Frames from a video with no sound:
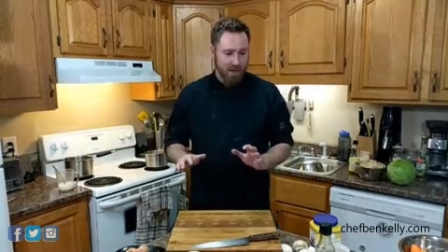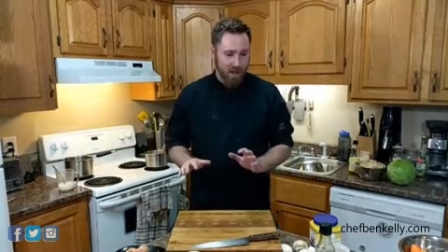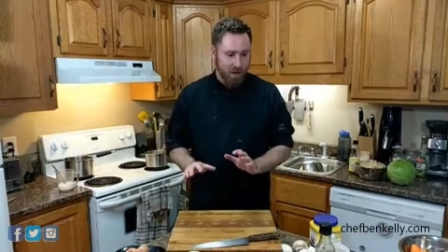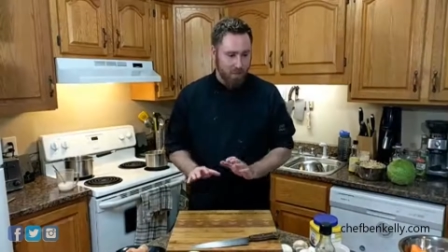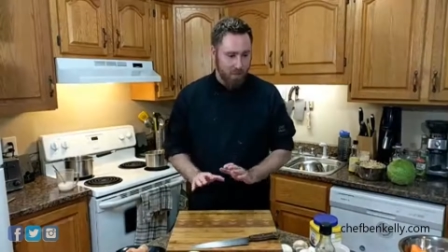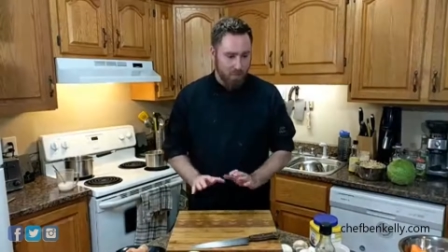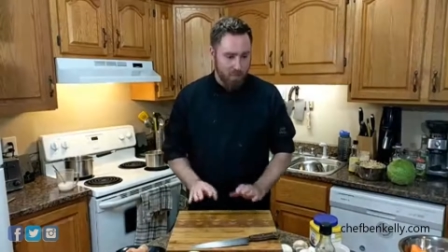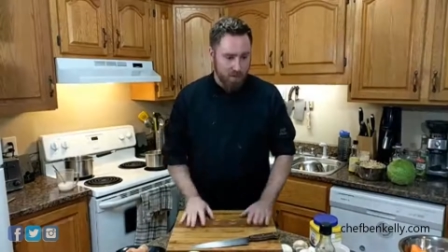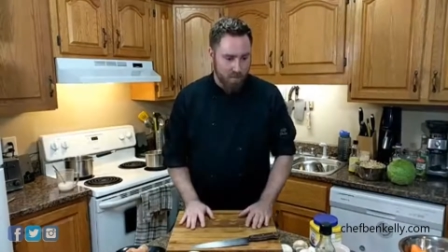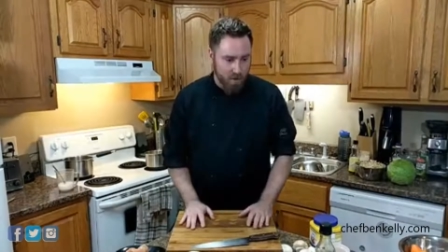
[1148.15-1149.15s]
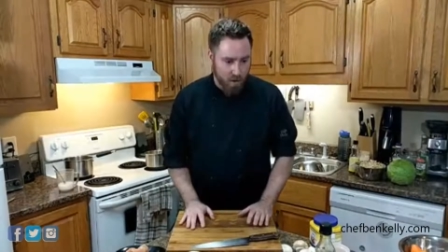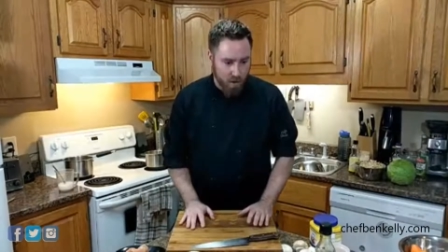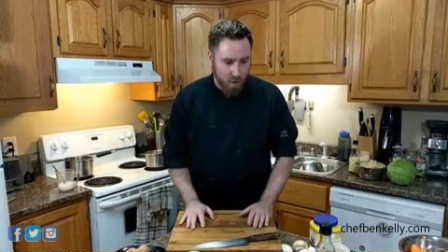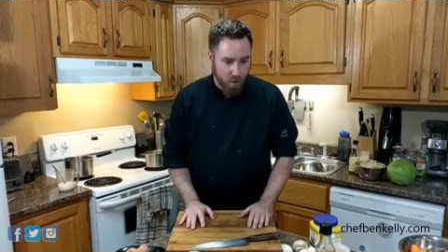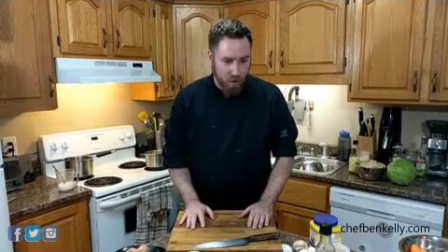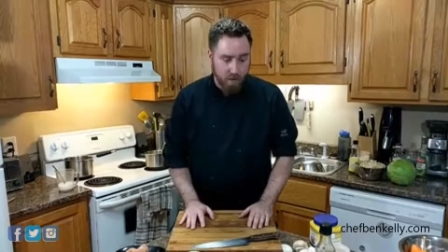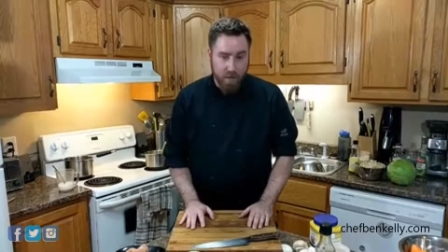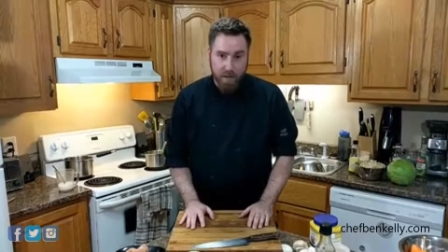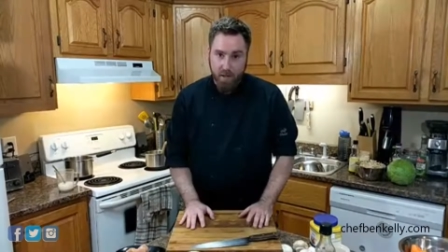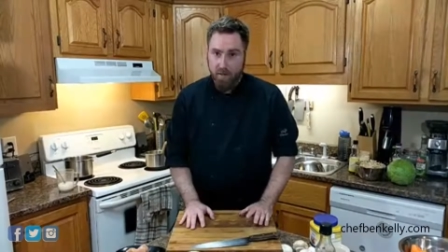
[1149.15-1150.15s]
But if you are at all
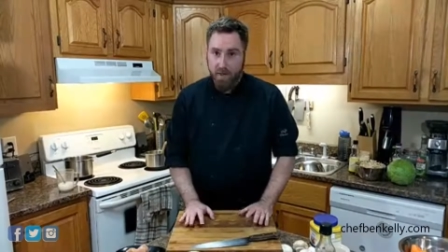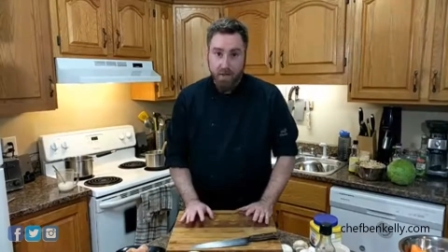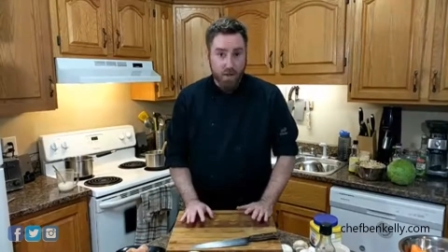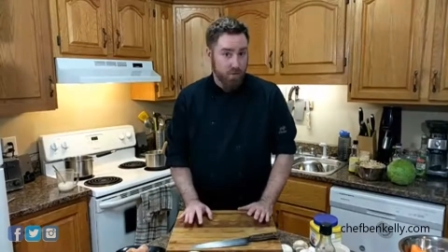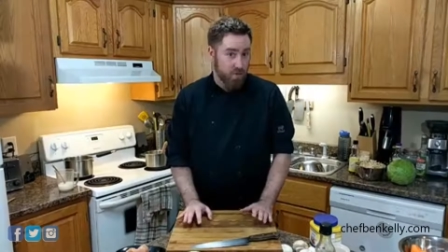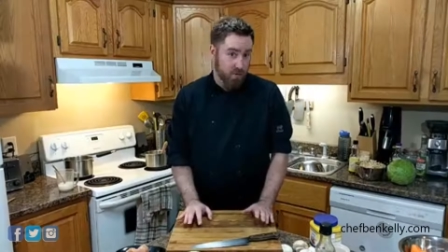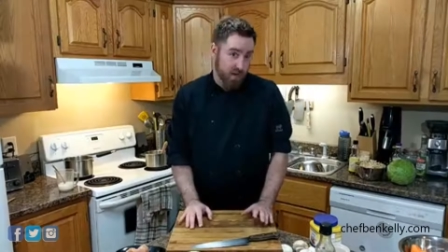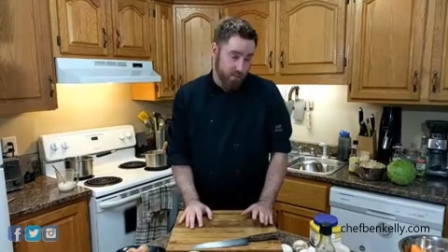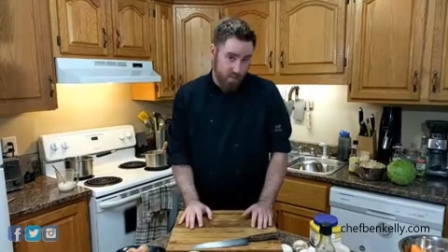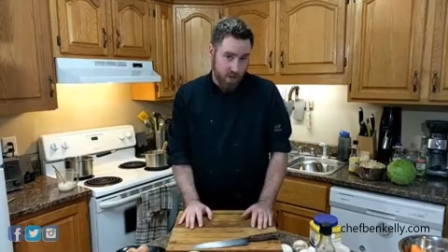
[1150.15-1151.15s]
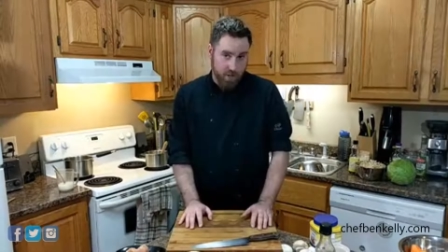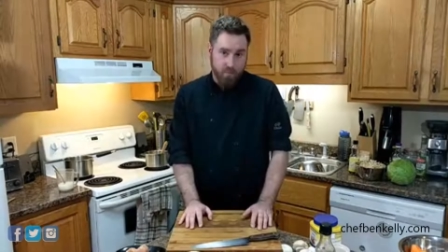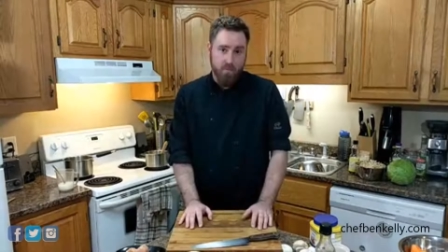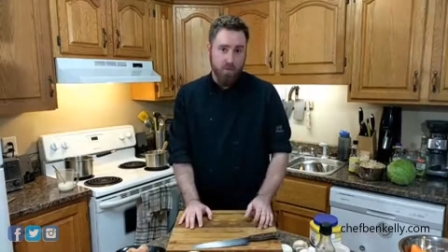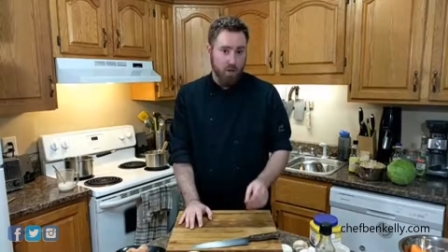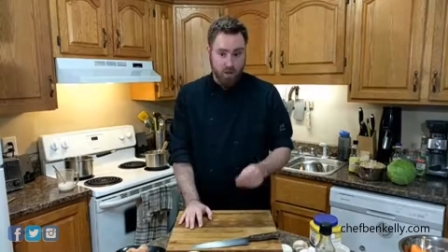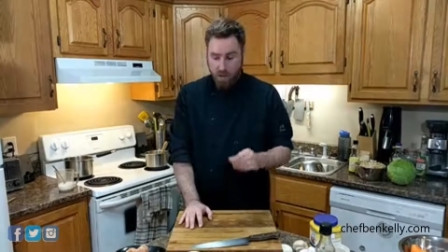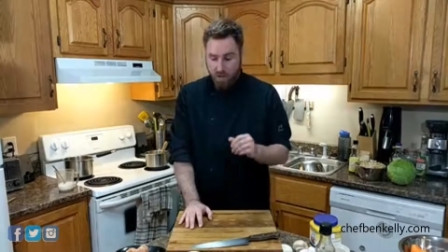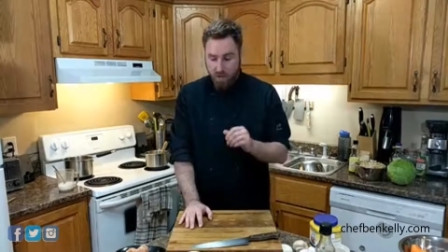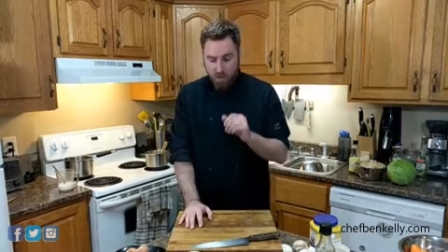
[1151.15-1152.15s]
worried about it, then don't do it. Okay, you
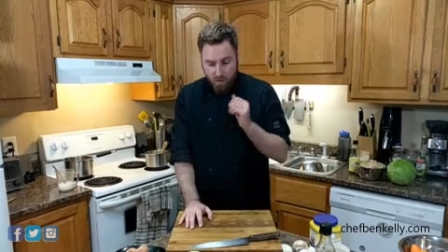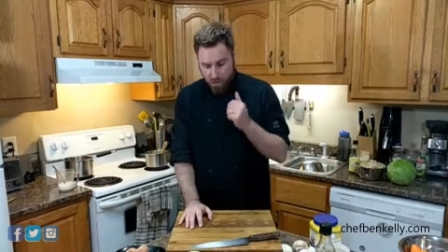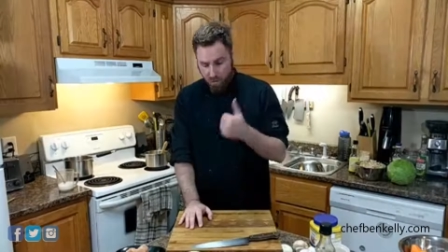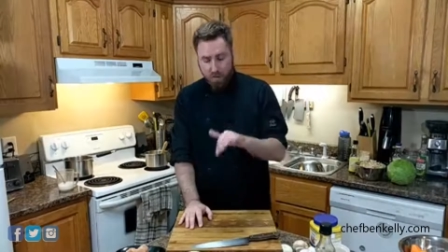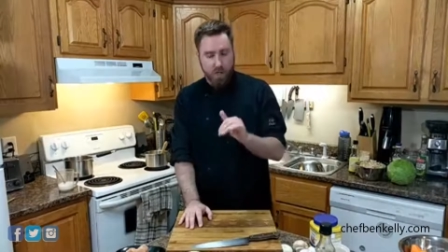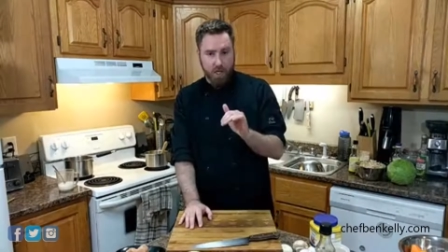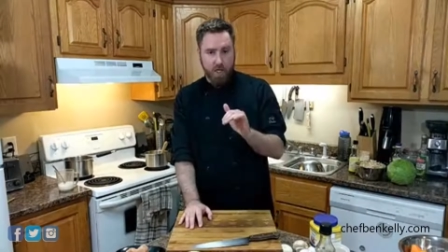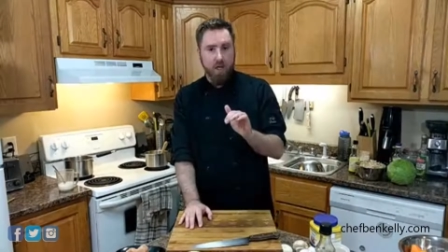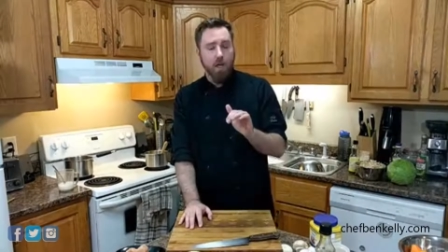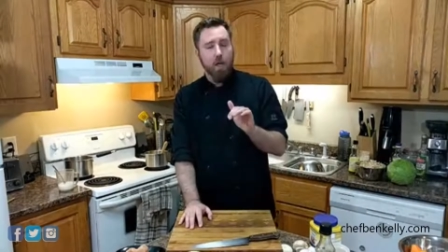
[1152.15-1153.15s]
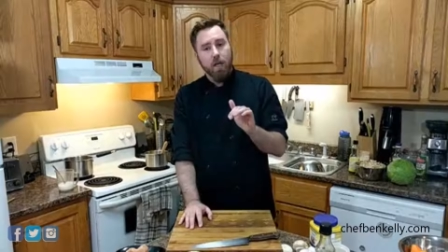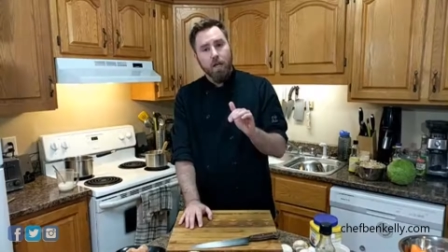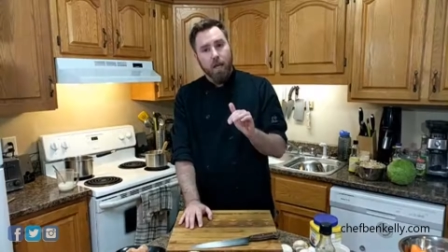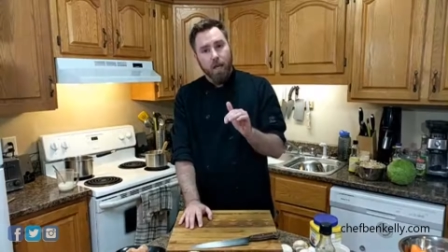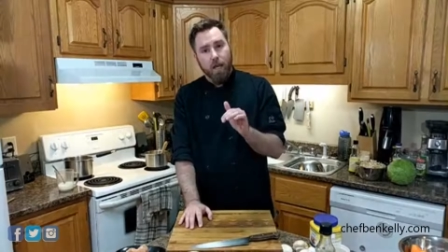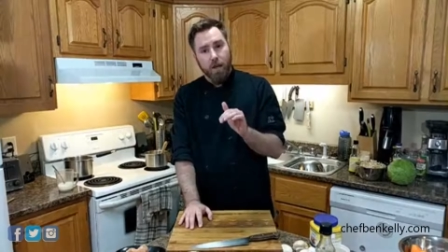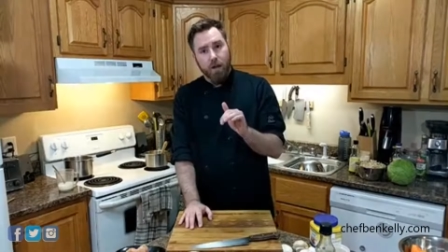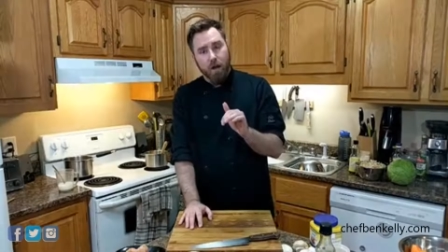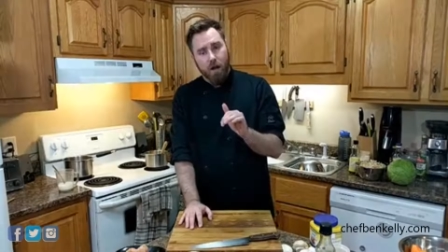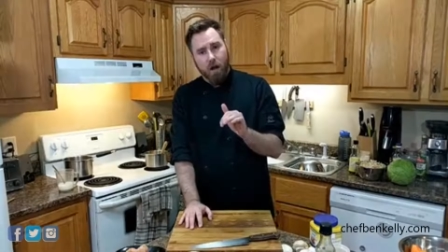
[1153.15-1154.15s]
can just throw the chicken
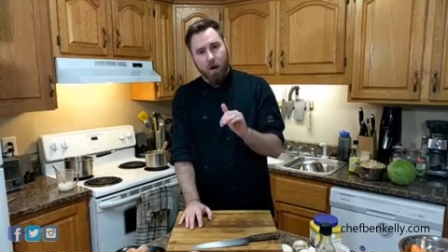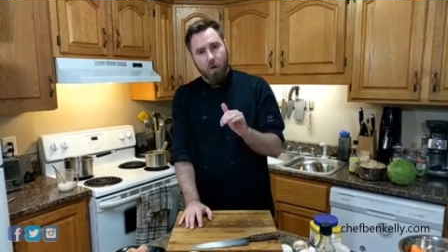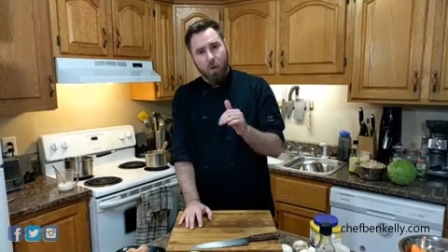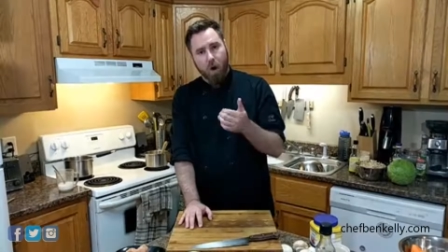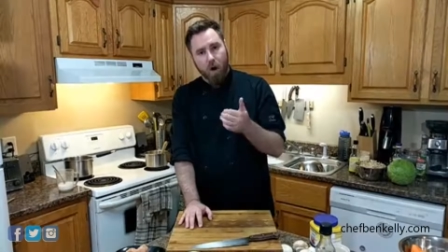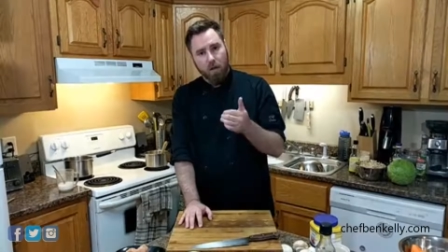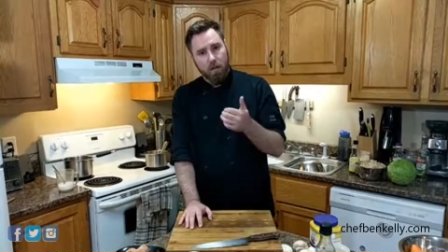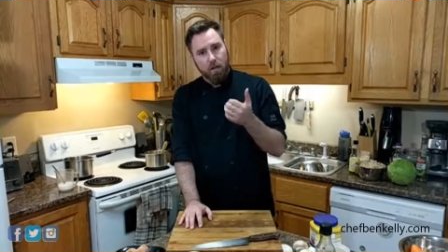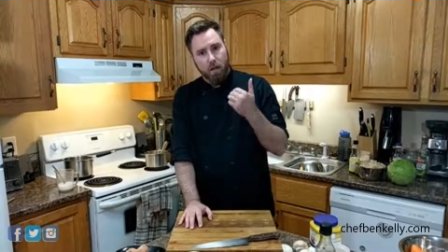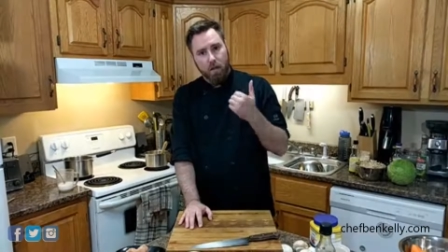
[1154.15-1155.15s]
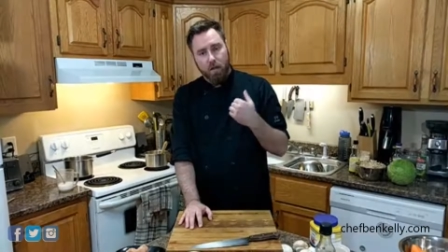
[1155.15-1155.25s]
in wok,